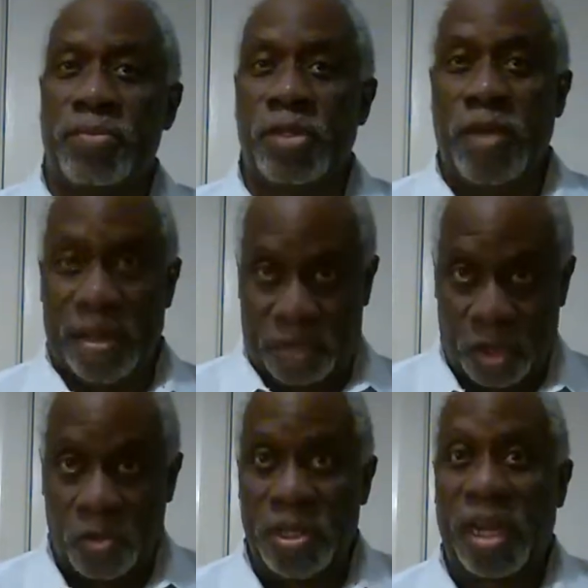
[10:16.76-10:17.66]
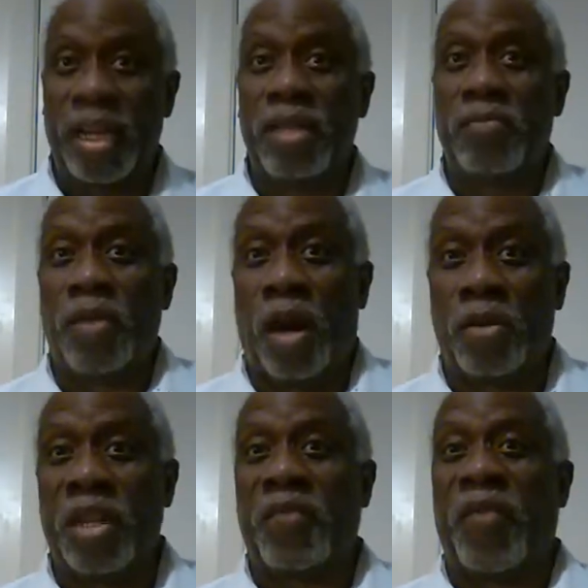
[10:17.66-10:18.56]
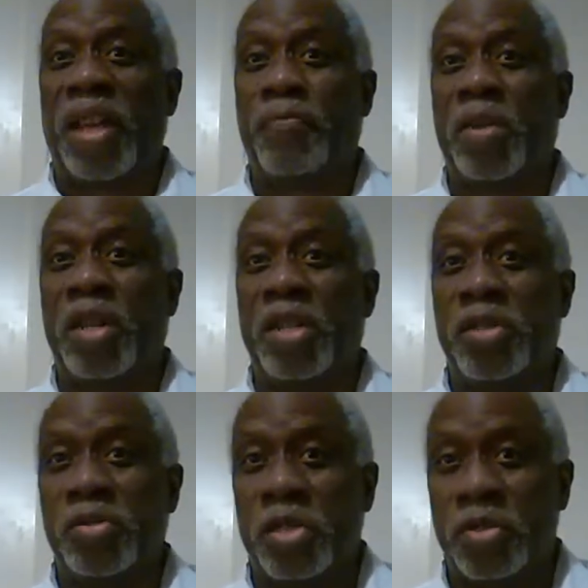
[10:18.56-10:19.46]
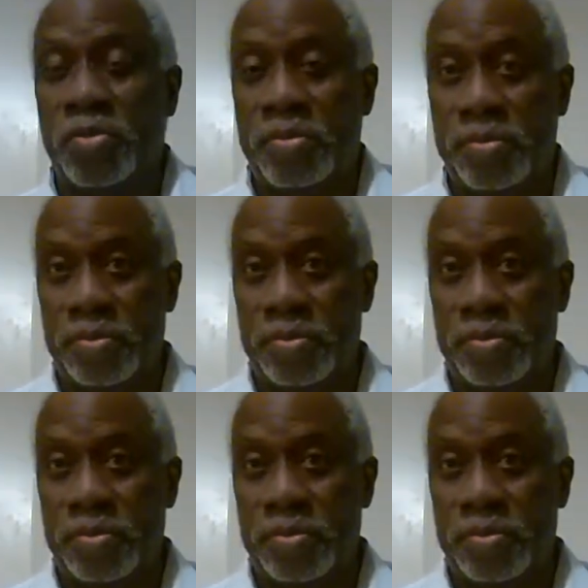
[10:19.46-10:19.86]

You have tuned in on this Facebook and YouTube.